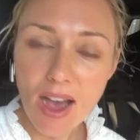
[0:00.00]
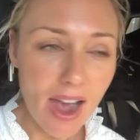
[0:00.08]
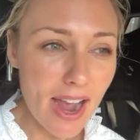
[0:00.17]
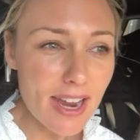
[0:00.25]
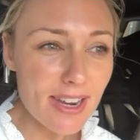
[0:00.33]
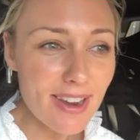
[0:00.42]

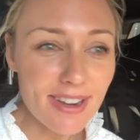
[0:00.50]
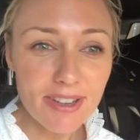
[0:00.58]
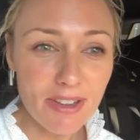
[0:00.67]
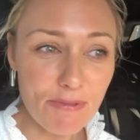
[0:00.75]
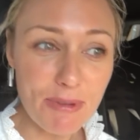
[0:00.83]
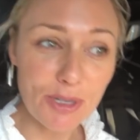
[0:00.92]
I
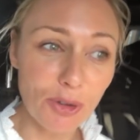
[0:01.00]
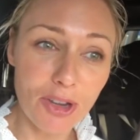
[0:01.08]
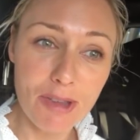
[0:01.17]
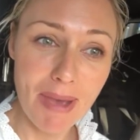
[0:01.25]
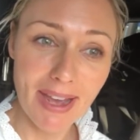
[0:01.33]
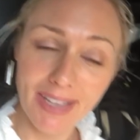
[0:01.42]
have been
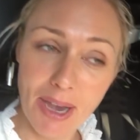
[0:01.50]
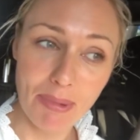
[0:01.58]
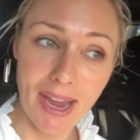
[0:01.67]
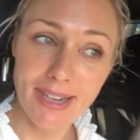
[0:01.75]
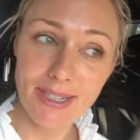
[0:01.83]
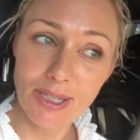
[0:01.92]
talking about
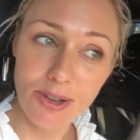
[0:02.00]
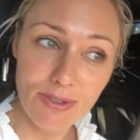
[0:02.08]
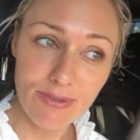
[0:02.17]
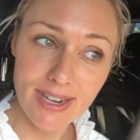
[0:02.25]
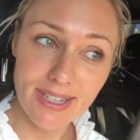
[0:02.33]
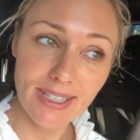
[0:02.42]
cupcakes a
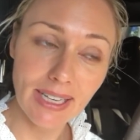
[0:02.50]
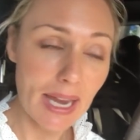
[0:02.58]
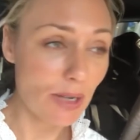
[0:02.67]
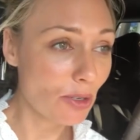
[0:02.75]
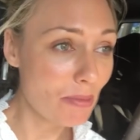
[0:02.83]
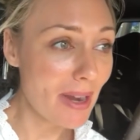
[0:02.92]
lot recently
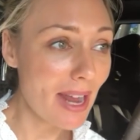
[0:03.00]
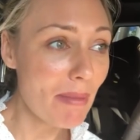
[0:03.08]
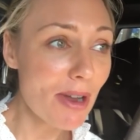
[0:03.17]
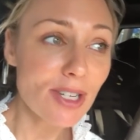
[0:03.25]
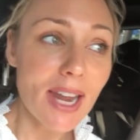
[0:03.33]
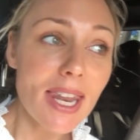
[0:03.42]
and talking about how
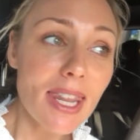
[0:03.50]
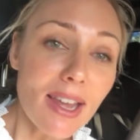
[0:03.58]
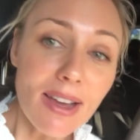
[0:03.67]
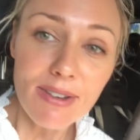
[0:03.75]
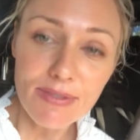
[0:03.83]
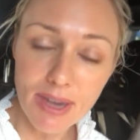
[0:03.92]
much I
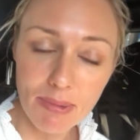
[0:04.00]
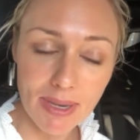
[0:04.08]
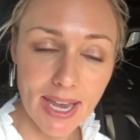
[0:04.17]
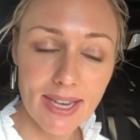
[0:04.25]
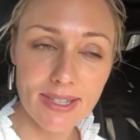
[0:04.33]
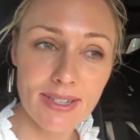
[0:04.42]
love
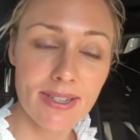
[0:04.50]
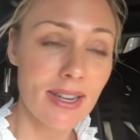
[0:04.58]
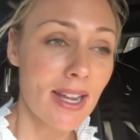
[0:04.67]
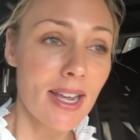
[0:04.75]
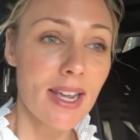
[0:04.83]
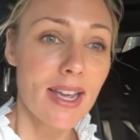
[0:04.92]
cupcakes, and
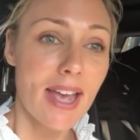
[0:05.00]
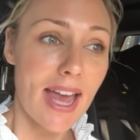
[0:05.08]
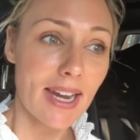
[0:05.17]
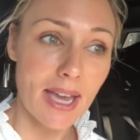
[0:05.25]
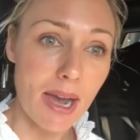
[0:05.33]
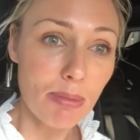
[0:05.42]

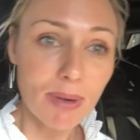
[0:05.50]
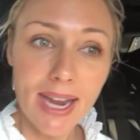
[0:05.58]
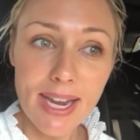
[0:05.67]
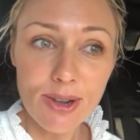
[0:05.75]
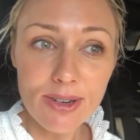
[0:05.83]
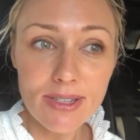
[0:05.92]
had a
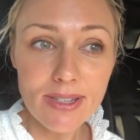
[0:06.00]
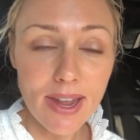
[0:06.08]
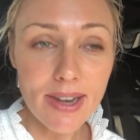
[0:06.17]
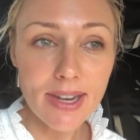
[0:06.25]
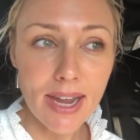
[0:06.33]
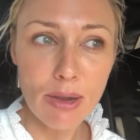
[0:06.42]
cupcake on
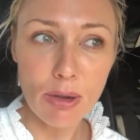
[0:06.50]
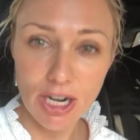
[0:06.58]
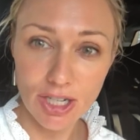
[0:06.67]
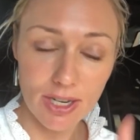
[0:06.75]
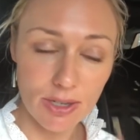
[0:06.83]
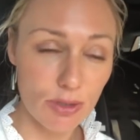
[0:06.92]
Sunday.
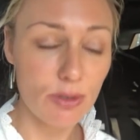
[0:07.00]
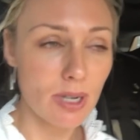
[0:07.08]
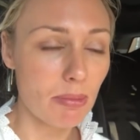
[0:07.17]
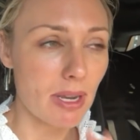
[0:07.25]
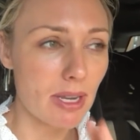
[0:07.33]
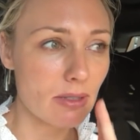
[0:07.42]
Actually, I had two
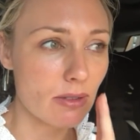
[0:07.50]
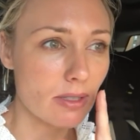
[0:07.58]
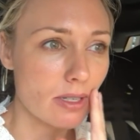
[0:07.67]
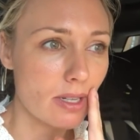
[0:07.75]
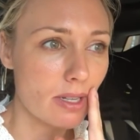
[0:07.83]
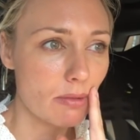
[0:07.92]
cupcakes on
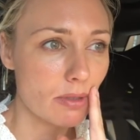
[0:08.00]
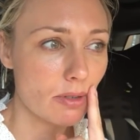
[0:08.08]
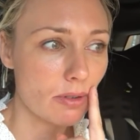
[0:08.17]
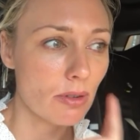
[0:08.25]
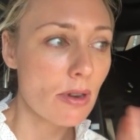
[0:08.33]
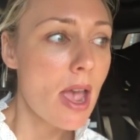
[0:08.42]
Sunday. They were
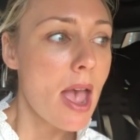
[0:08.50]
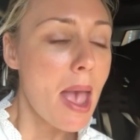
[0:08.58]
so good.